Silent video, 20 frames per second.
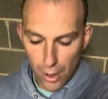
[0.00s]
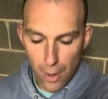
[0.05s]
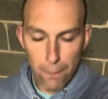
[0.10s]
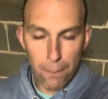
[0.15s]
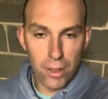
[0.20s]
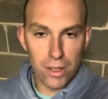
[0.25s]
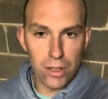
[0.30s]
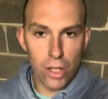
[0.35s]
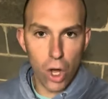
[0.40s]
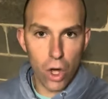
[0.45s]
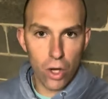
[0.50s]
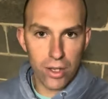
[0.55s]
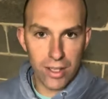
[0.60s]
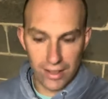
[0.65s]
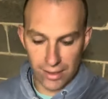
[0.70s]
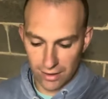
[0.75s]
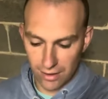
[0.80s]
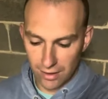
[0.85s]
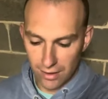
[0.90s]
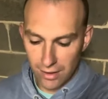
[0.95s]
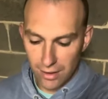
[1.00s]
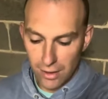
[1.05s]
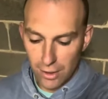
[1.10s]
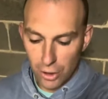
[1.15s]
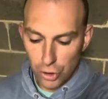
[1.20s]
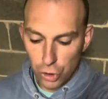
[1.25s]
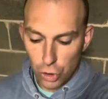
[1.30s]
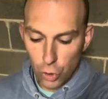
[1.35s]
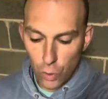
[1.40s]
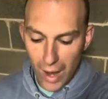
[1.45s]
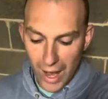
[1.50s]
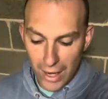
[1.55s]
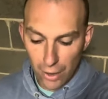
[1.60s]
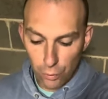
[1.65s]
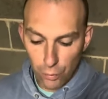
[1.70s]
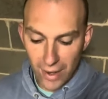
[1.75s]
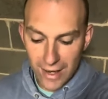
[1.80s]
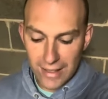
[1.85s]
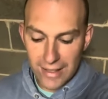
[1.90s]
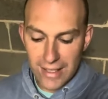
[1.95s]
belonging to
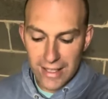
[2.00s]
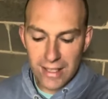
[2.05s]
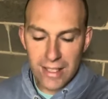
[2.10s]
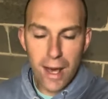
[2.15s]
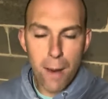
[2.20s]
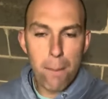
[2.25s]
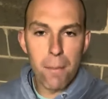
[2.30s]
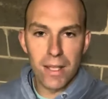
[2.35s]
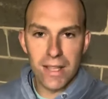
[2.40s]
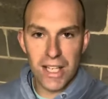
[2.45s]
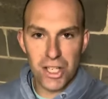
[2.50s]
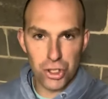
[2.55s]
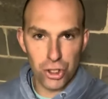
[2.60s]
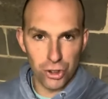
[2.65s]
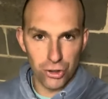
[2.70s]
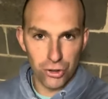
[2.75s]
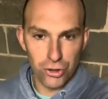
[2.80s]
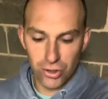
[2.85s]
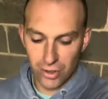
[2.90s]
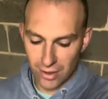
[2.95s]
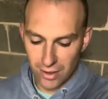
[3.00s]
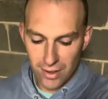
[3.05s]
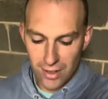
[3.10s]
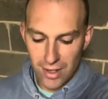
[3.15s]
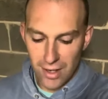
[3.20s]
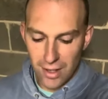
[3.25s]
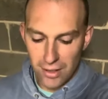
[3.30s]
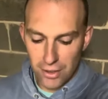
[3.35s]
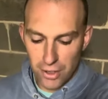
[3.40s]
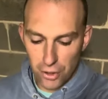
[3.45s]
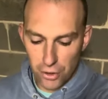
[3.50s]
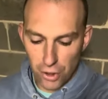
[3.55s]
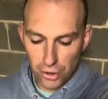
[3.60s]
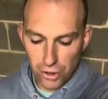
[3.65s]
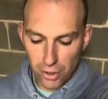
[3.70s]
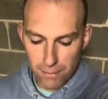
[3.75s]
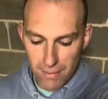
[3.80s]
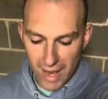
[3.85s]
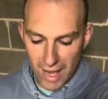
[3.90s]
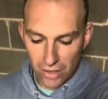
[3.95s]
Iranian militias near the
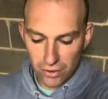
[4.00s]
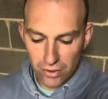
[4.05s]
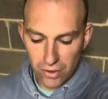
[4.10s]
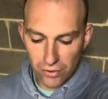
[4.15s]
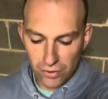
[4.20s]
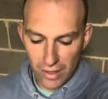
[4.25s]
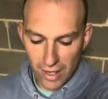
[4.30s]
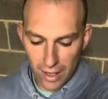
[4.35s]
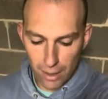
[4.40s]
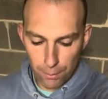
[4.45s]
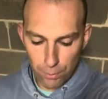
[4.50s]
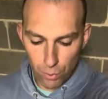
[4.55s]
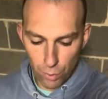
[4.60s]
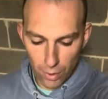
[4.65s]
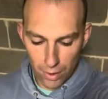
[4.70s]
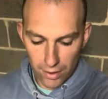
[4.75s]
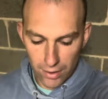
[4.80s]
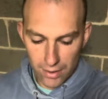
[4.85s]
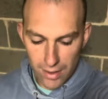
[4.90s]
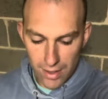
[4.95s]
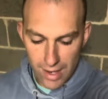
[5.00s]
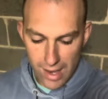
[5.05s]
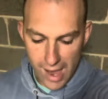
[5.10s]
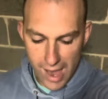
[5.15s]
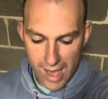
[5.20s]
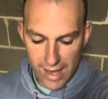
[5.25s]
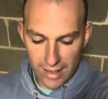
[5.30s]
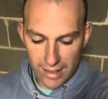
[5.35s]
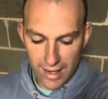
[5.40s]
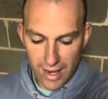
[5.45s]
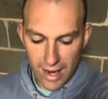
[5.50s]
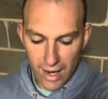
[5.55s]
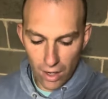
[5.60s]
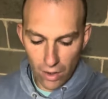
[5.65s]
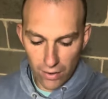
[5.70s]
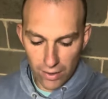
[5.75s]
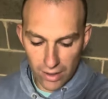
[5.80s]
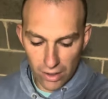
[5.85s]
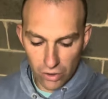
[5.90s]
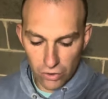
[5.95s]
Damascus airport and an
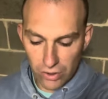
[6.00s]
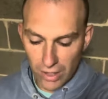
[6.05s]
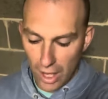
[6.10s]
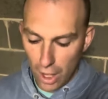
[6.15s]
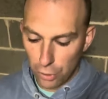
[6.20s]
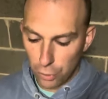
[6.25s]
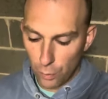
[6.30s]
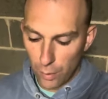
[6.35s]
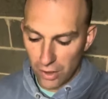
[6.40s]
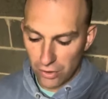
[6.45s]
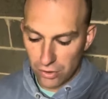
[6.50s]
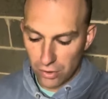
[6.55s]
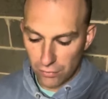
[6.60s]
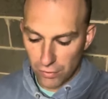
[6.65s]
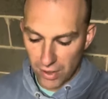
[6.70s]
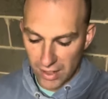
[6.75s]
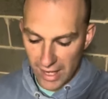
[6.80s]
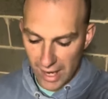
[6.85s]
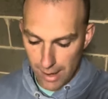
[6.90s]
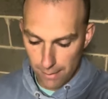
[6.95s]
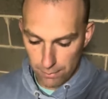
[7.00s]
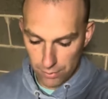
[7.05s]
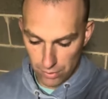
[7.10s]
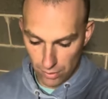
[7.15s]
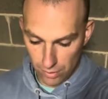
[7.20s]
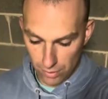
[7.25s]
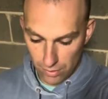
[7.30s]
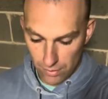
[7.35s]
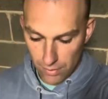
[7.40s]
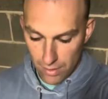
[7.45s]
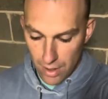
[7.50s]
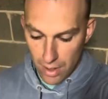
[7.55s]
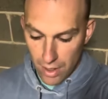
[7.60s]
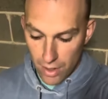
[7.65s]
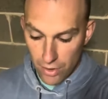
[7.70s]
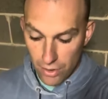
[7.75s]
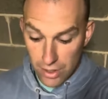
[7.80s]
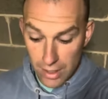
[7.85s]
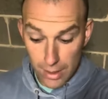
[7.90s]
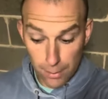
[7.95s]
area southwest of the capital.
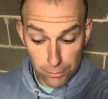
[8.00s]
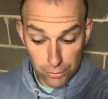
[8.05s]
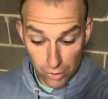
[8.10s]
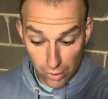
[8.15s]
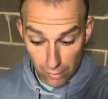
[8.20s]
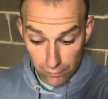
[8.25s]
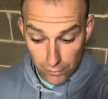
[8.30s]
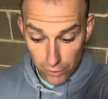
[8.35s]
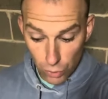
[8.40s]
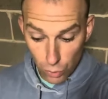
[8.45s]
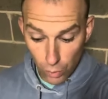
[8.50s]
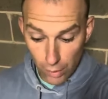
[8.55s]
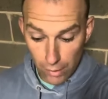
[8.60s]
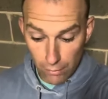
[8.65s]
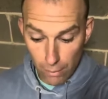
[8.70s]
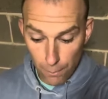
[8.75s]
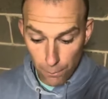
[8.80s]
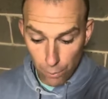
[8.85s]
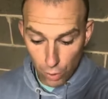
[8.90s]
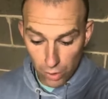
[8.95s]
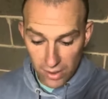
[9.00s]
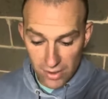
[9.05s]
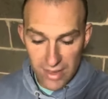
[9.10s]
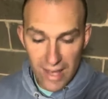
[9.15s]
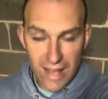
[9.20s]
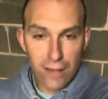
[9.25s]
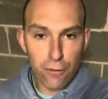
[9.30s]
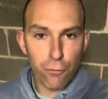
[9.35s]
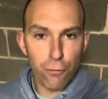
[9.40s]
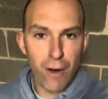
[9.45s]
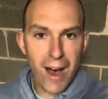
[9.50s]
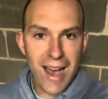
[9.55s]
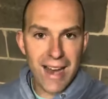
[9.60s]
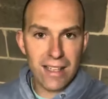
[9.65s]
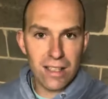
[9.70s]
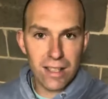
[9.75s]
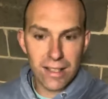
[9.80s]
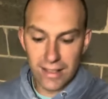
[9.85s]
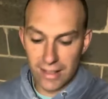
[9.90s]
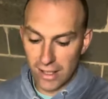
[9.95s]
The observatory reported that
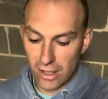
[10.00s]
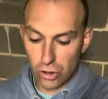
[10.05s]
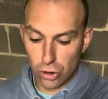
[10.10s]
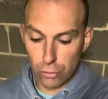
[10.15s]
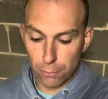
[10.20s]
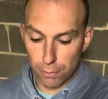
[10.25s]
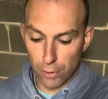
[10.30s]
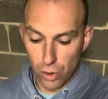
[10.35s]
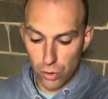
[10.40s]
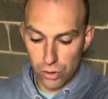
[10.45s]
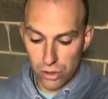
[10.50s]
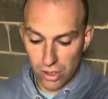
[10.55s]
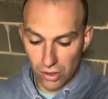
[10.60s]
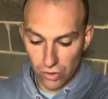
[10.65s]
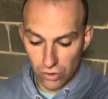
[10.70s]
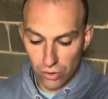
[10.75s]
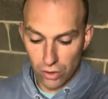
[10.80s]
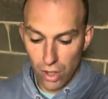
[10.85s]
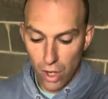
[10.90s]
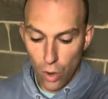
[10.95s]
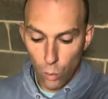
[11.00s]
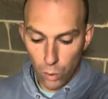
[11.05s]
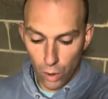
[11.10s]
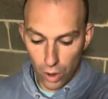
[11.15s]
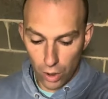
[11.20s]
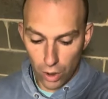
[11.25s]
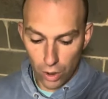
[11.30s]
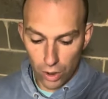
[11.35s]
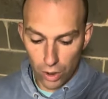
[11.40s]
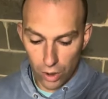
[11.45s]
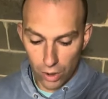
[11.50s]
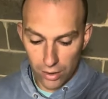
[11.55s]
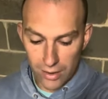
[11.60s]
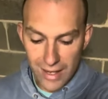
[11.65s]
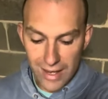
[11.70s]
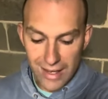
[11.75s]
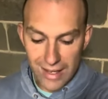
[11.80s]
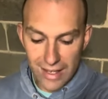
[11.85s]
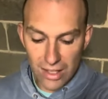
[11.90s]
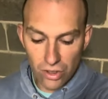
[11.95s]
violent explosions were heard
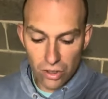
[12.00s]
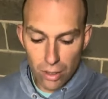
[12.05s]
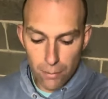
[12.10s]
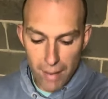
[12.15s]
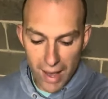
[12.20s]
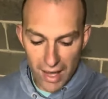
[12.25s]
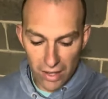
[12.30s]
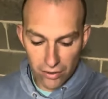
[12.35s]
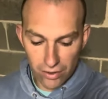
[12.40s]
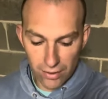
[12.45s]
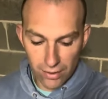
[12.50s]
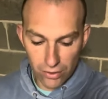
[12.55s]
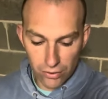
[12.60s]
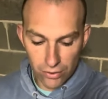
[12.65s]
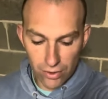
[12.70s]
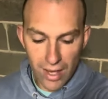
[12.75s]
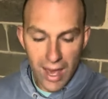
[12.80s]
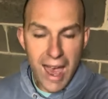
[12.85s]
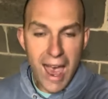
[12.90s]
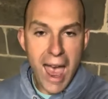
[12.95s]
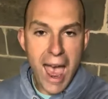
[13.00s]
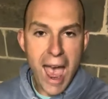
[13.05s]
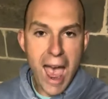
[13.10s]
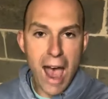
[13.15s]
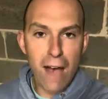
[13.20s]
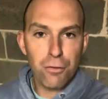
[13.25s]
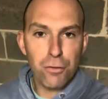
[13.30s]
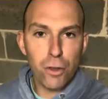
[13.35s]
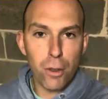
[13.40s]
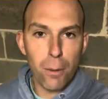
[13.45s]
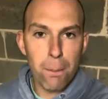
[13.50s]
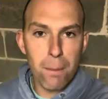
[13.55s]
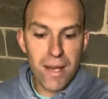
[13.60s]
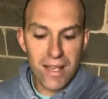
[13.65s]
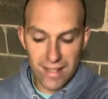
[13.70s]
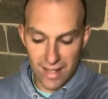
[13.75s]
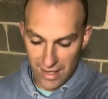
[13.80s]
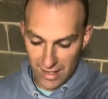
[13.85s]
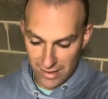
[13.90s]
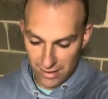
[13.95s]
in Damascus after
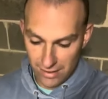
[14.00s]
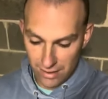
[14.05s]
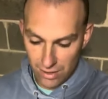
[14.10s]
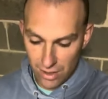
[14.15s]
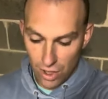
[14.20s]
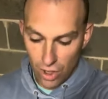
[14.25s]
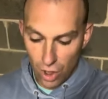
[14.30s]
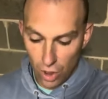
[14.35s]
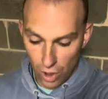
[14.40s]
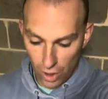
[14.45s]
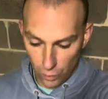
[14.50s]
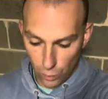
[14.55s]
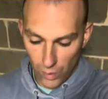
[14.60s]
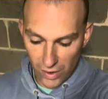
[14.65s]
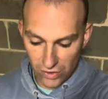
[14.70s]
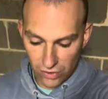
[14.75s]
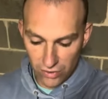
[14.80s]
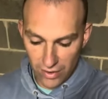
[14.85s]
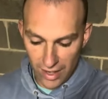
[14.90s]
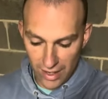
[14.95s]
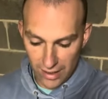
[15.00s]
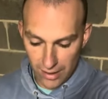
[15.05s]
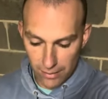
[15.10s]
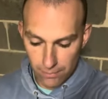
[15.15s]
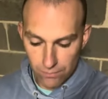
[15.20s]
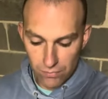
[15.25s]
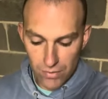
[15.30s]
midnight on Wednesday.